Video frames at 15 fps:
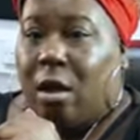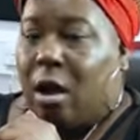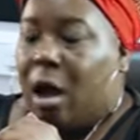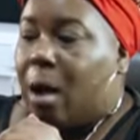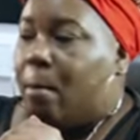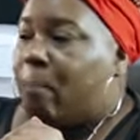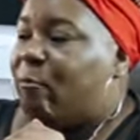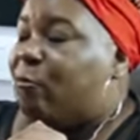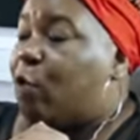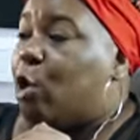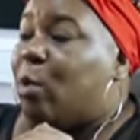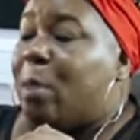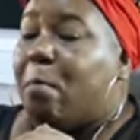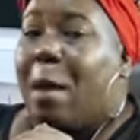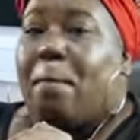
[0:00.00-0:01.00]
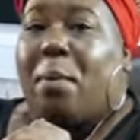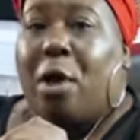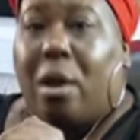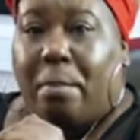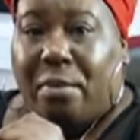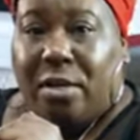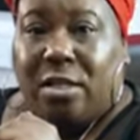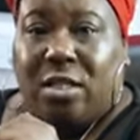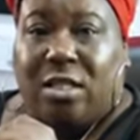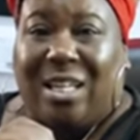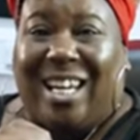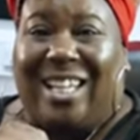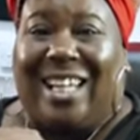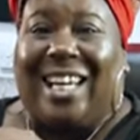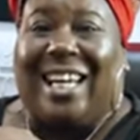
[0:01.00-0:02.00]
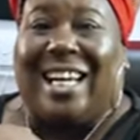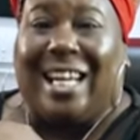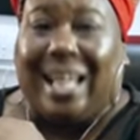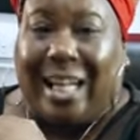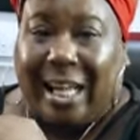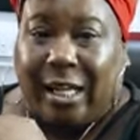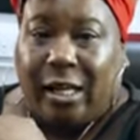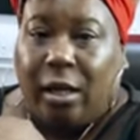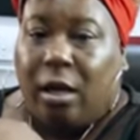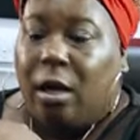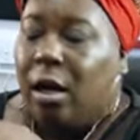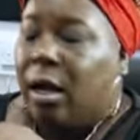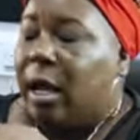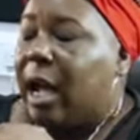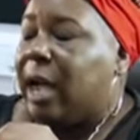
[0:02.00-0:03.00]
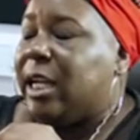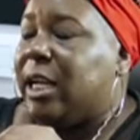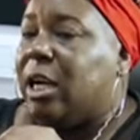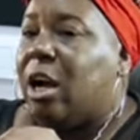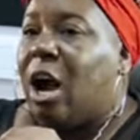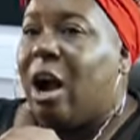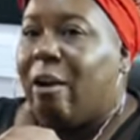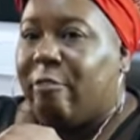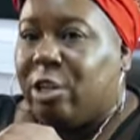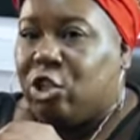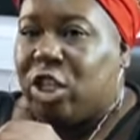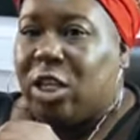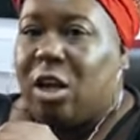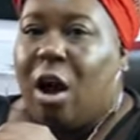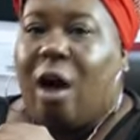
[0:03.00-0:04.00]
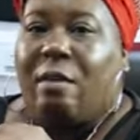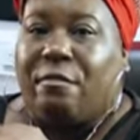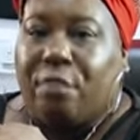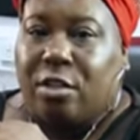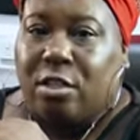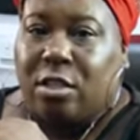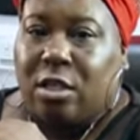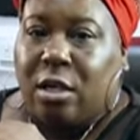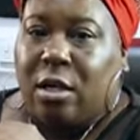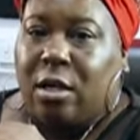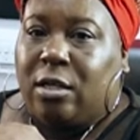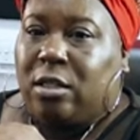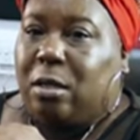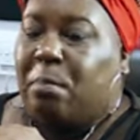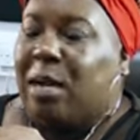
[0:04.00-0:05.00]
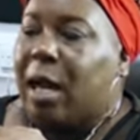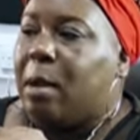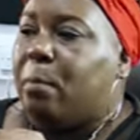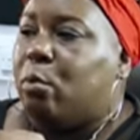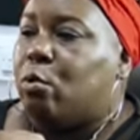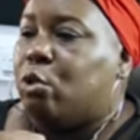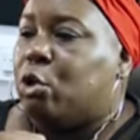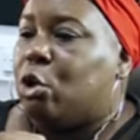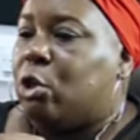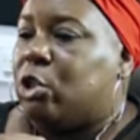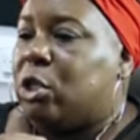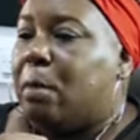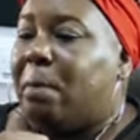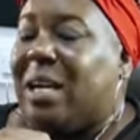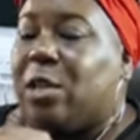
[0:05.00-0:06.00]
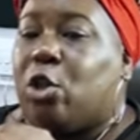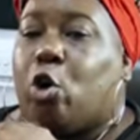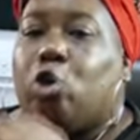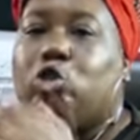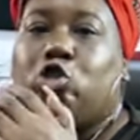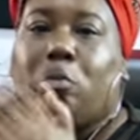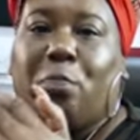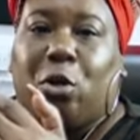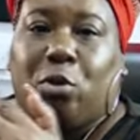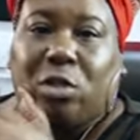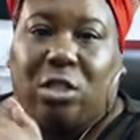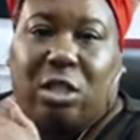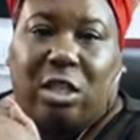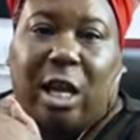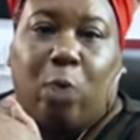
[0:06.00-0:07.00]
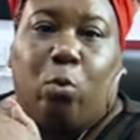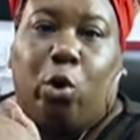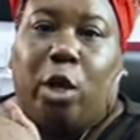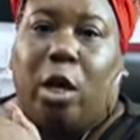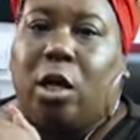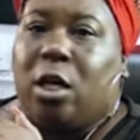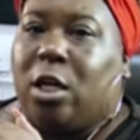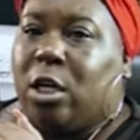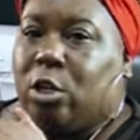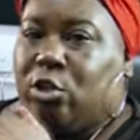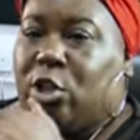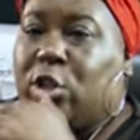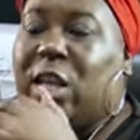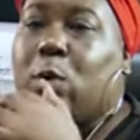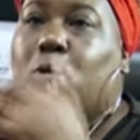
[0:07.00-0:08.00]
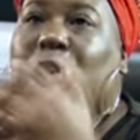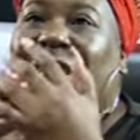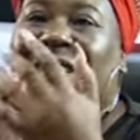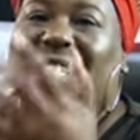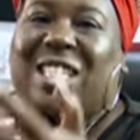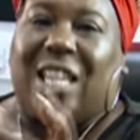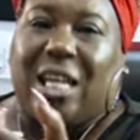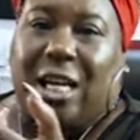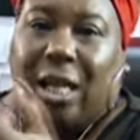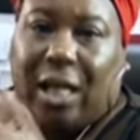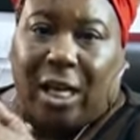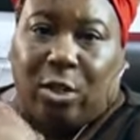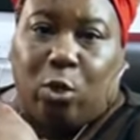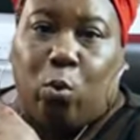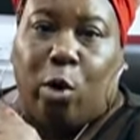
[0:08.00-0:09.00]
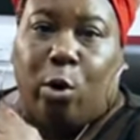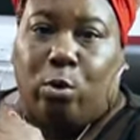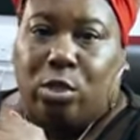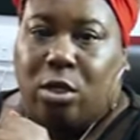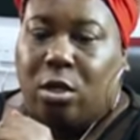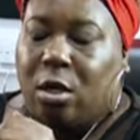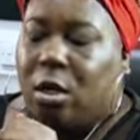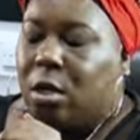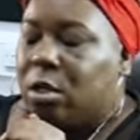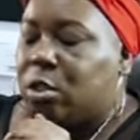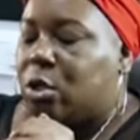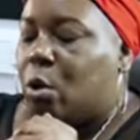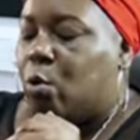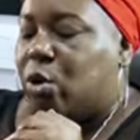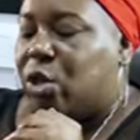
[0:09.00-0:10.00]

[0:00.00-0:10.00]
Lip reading: I'm following my purpose in healing and encouraging others to be able to be the contributors that they wanna see in the world. So